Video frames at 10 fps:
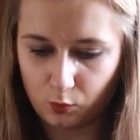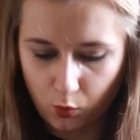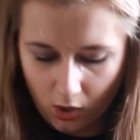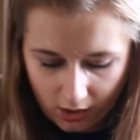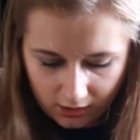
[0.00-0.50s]

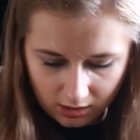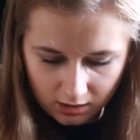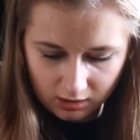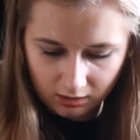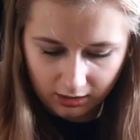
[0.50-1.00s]
One,
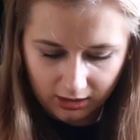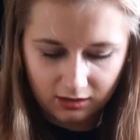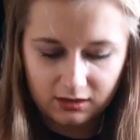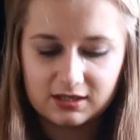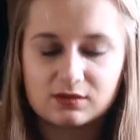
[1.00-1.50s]

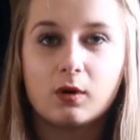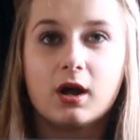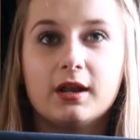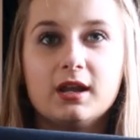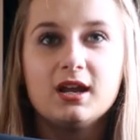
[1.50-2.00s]
like this
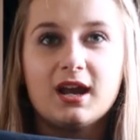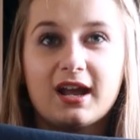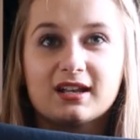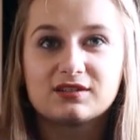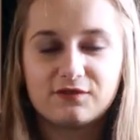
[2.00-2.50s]
one,
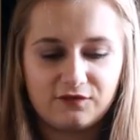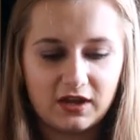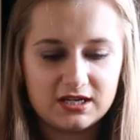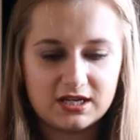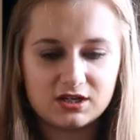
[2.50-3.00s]
has
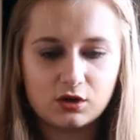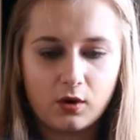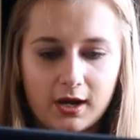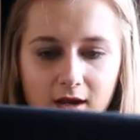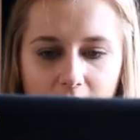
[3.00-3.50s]
faded
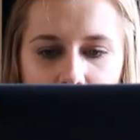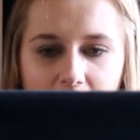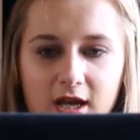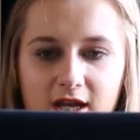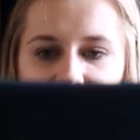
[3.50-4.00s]
quite a
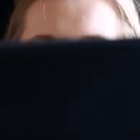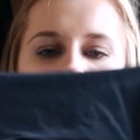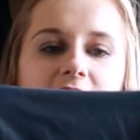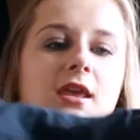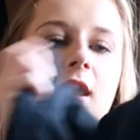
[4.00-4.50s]
lot, so
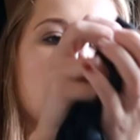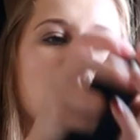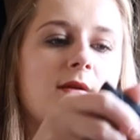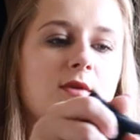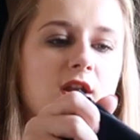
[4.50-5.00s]
I
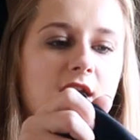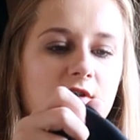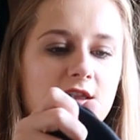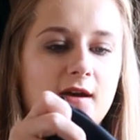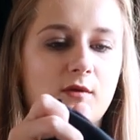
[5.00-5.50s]
think I'm gonna get
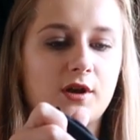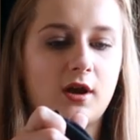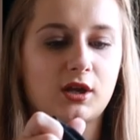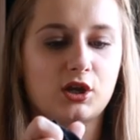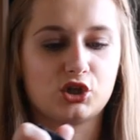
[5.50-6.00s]
rid of that one.
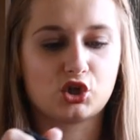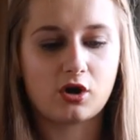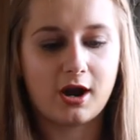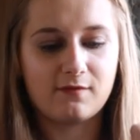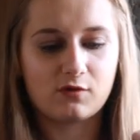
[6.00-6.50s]
I'm gonna
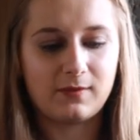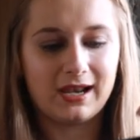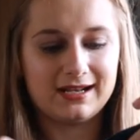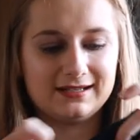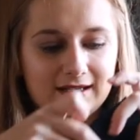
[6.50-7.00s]
try and
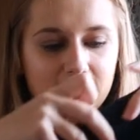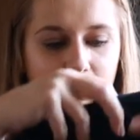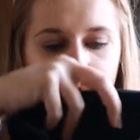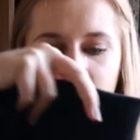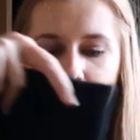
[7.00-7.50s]
replace it
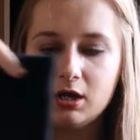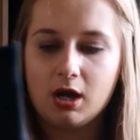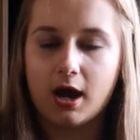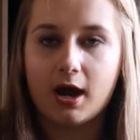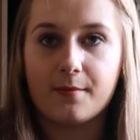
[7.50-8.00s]
though.
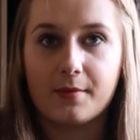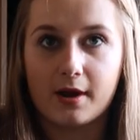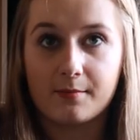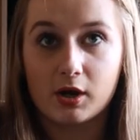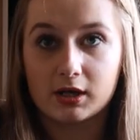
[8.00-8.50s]

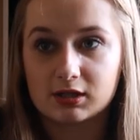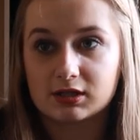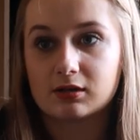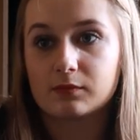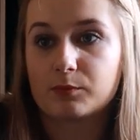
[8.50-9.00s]
I might
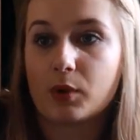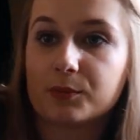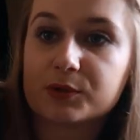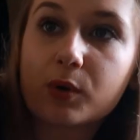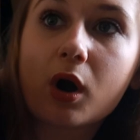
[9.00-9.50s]
just
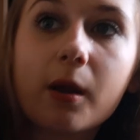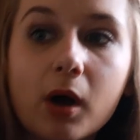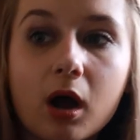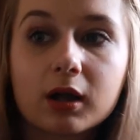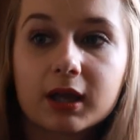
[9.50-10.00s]
pop to
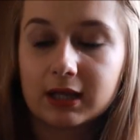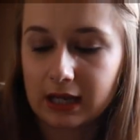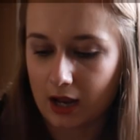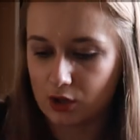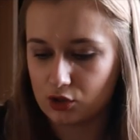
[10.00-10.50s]
Primark
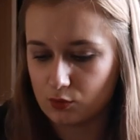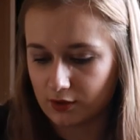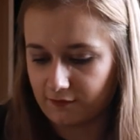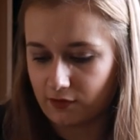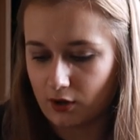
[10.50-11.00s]
and get a new
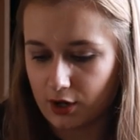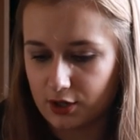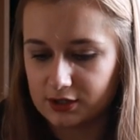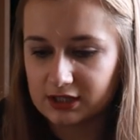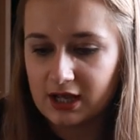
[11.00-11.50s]
one of
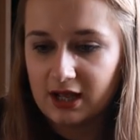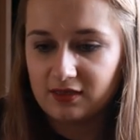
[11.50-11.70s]
those.